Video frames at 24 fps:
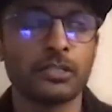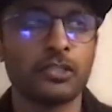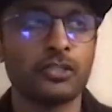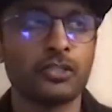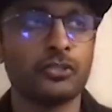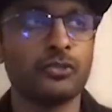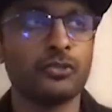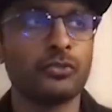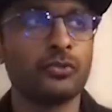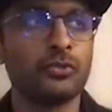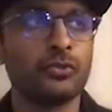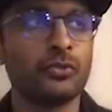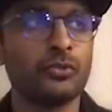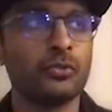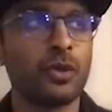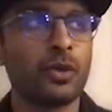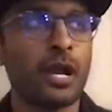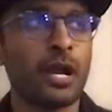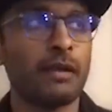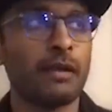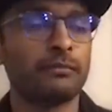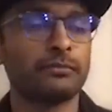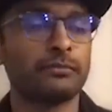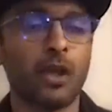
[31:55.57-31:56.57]
you
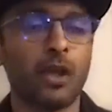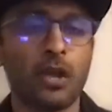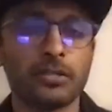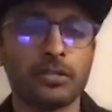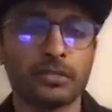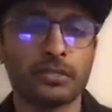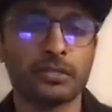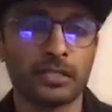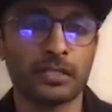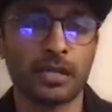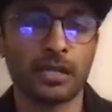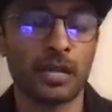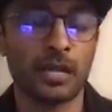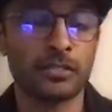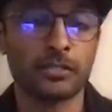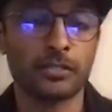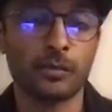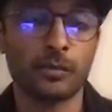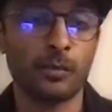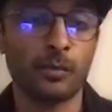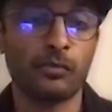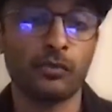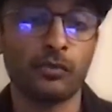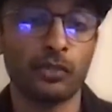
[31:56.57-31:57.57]
have lost that
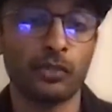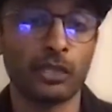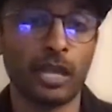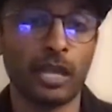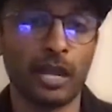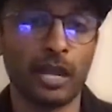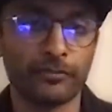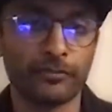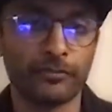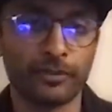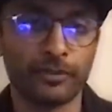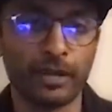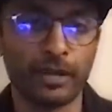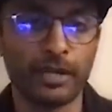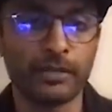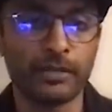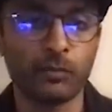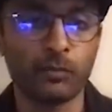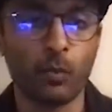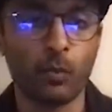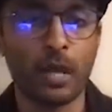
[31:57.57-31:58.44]
customer for life, right?